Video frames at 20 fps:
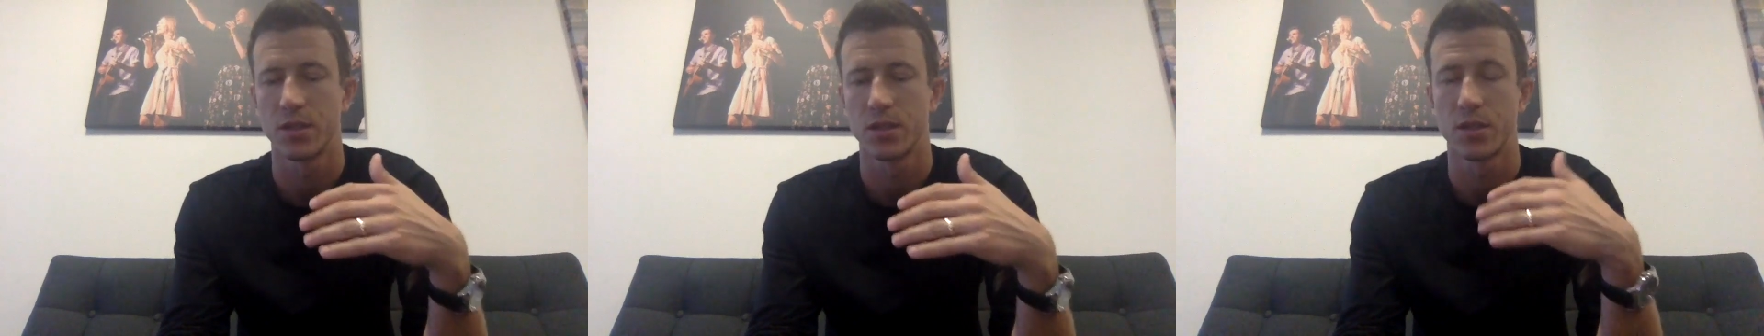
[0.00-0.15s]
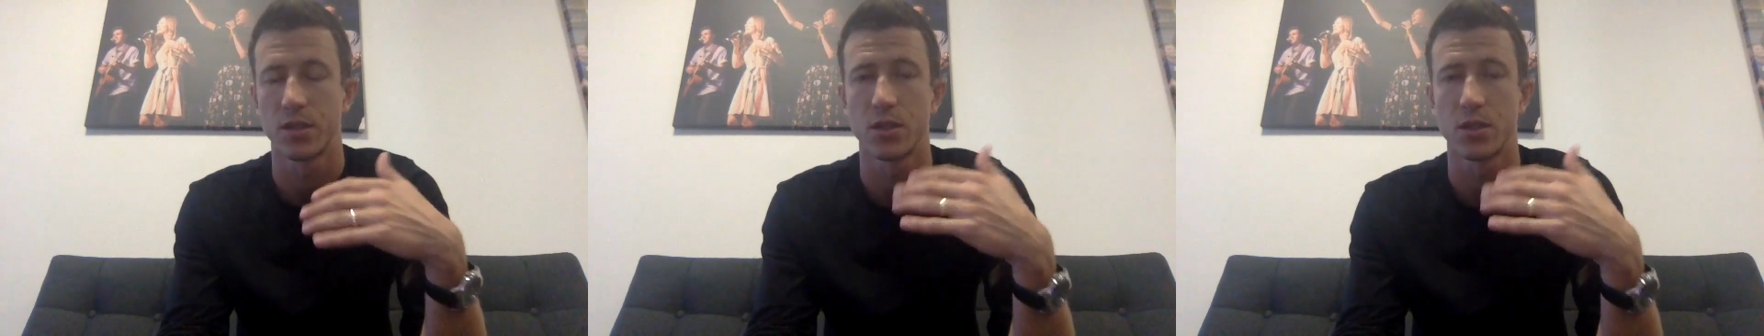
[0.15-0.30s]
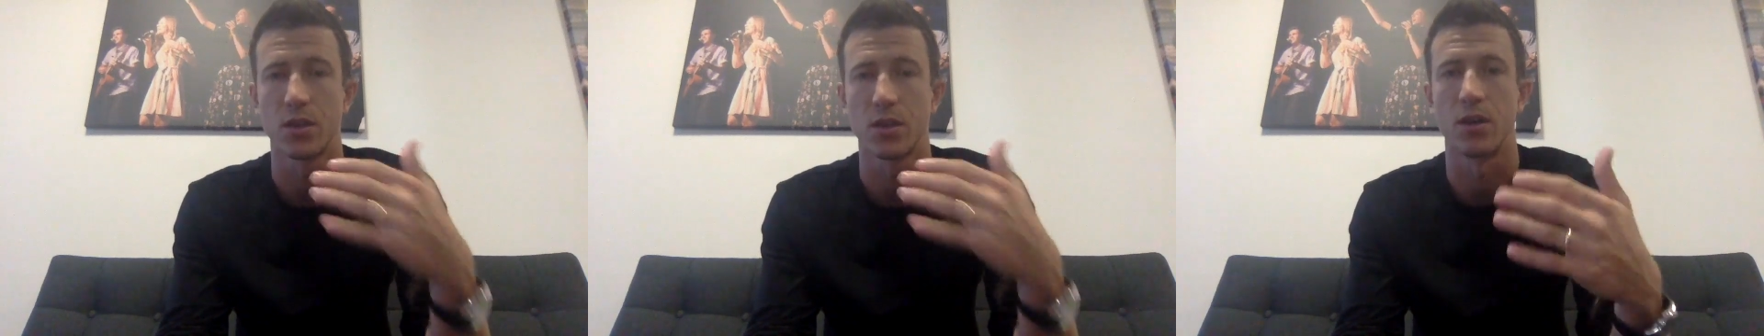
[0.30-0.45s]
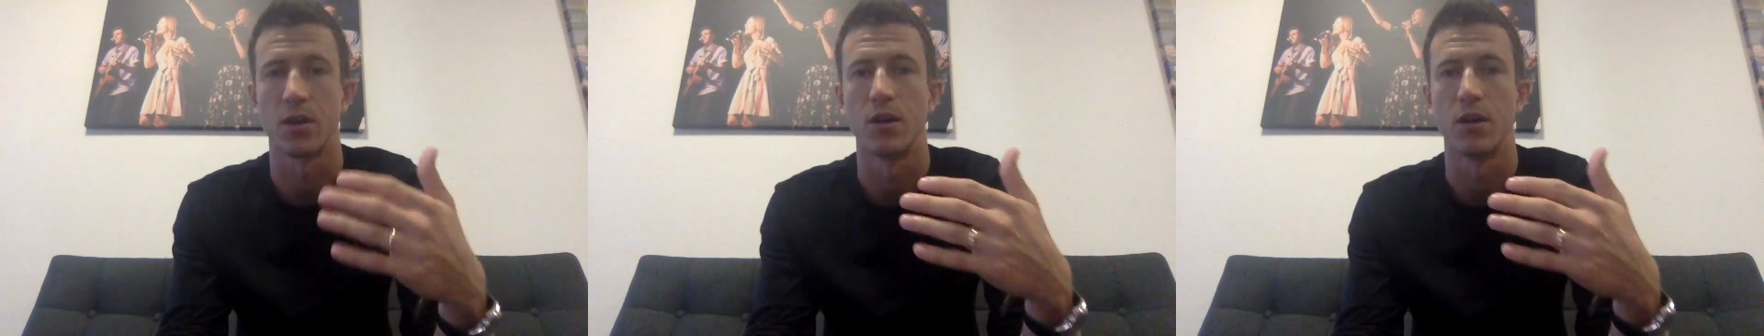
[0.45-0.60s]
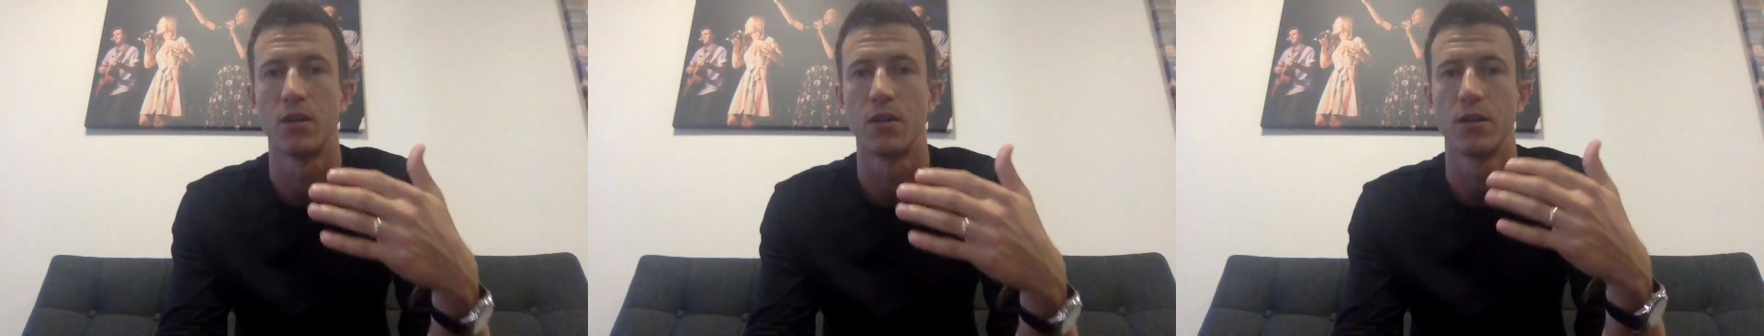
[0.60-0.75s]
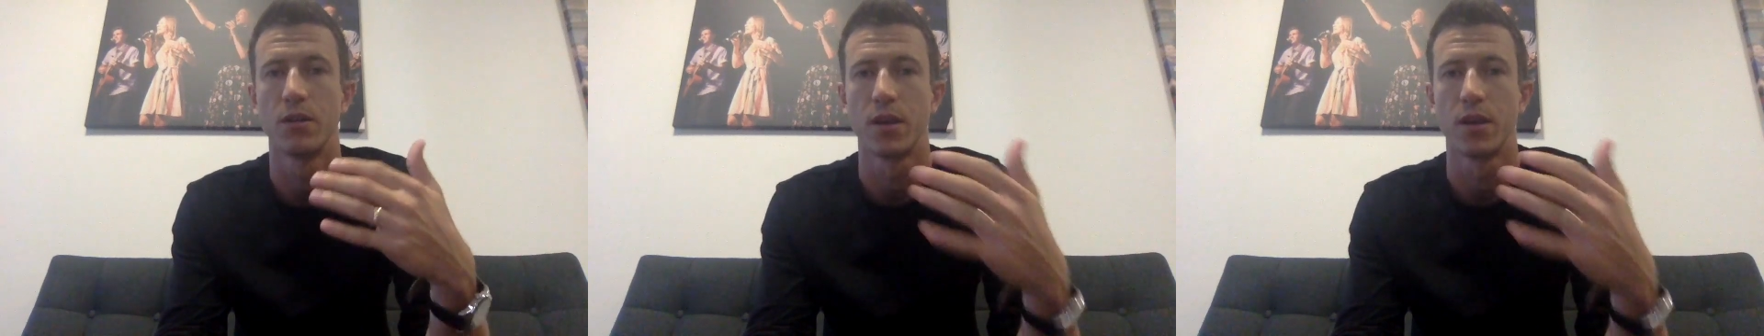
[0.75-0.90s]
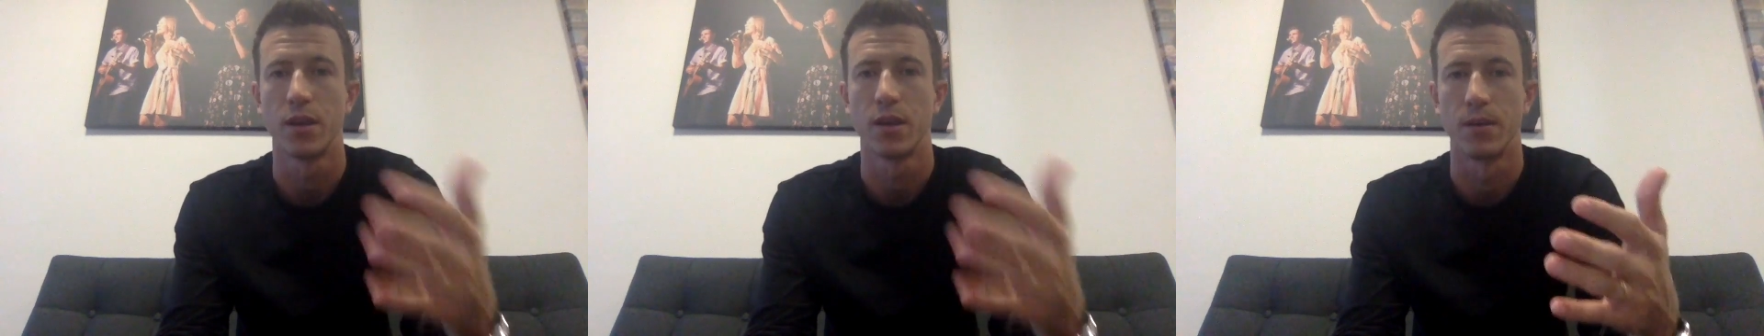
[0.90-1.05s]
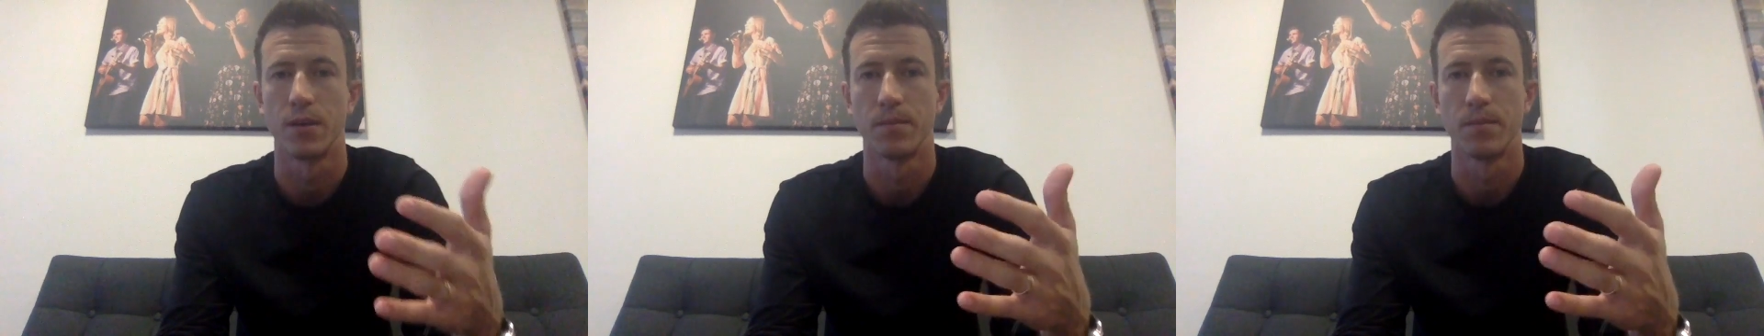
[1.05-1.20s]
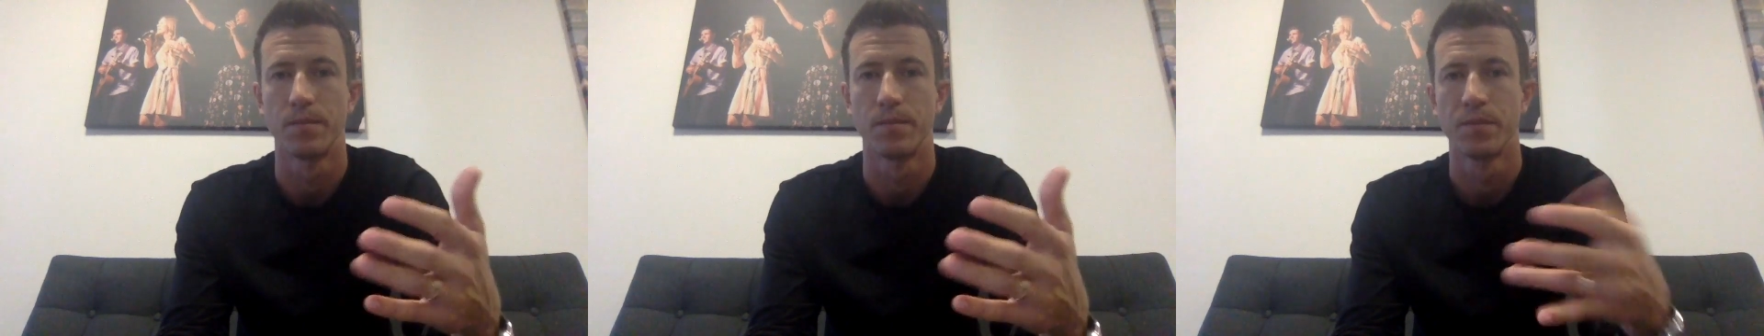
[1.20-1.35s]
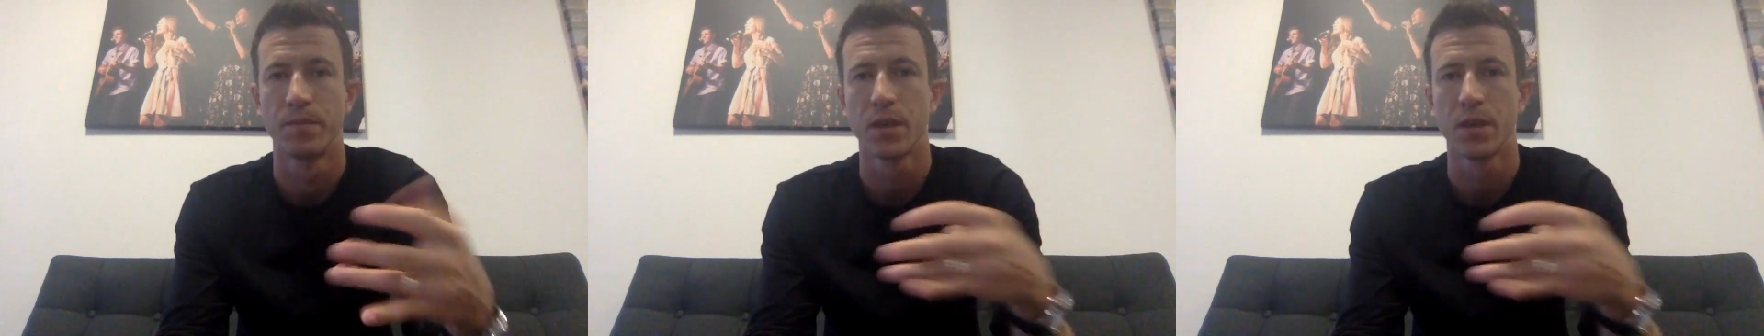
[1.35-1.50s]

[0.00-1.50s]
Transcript: saw him